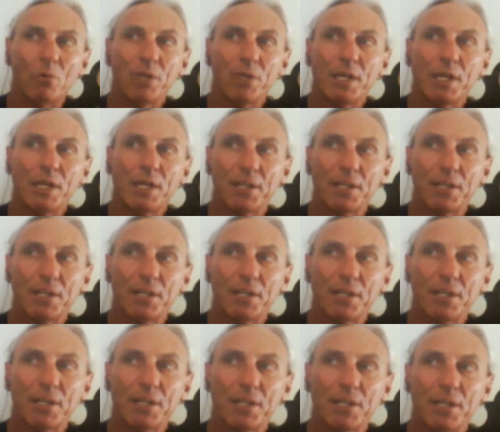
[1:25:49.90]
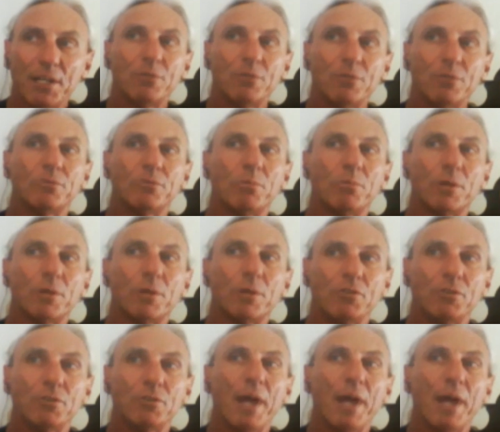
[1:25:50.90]
only can
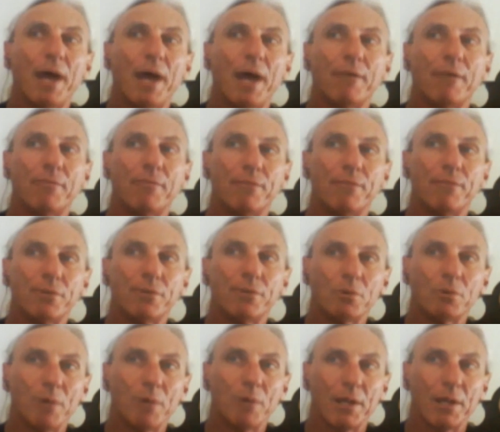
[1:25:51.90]
diffuse what you have